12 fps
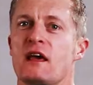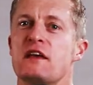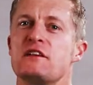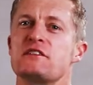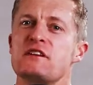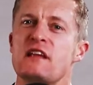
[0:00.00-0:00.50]

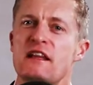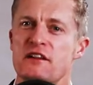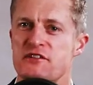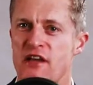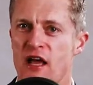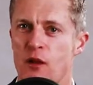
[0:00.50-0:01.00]
it does
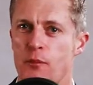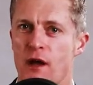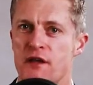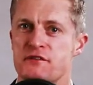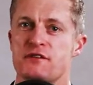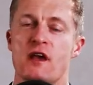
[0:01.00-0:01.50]
little to help
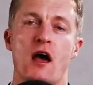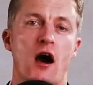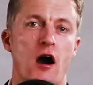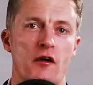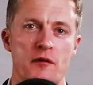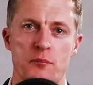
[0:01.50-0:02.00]
us,
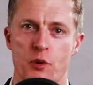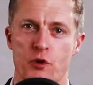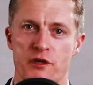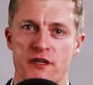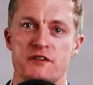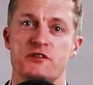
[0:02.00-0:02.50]
our
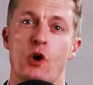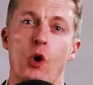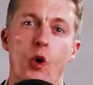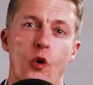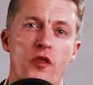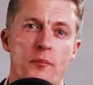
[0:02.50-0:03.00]
employees,
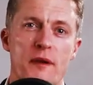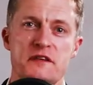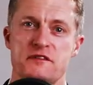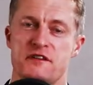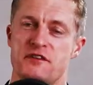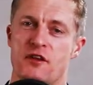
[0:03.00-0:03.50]
or the
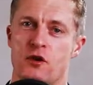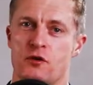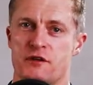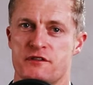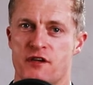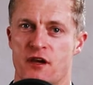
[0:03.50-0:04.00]
business in the
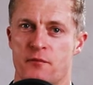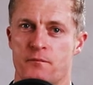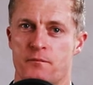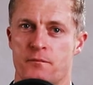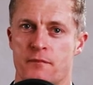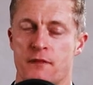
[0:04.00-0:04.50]
longer term.